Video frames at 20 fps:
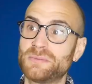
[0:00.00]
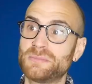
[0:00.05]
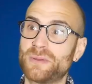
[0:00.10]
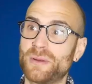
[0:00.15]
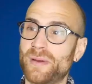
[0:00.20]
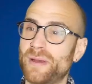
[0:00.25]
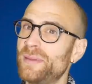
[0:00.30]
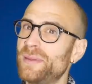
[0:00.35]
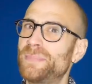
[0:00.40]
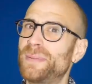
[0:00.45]

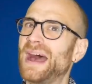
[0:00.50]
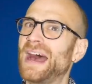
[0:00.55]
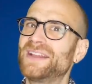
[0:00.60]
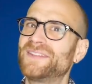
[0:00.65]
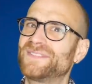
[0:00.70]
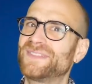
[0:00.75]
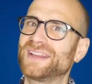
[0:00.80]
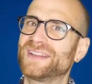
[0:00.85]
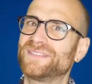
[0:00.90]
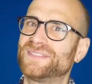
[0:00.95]
but maybe
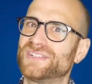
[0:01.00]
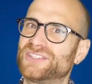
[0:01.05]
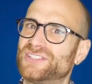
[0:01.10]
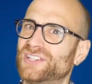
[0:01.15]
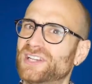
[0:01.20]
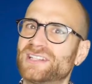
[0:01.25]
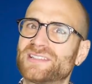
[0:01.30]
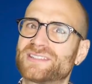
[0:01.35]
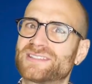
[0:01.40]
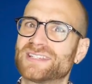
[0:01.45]
bad thing for
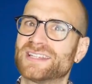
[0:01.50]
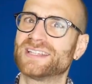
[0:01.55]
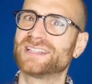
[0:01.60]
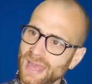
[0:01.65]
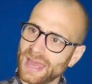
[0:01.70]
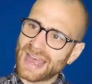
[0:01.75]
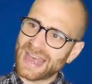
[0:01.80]
Chelsea.